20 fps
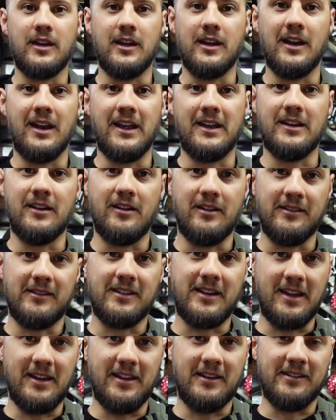and late nights
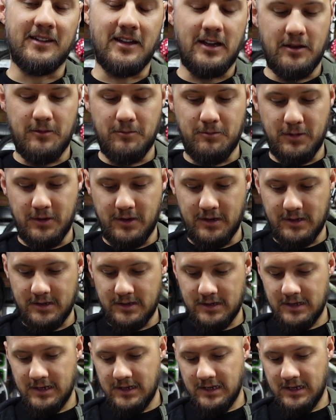to get this done, but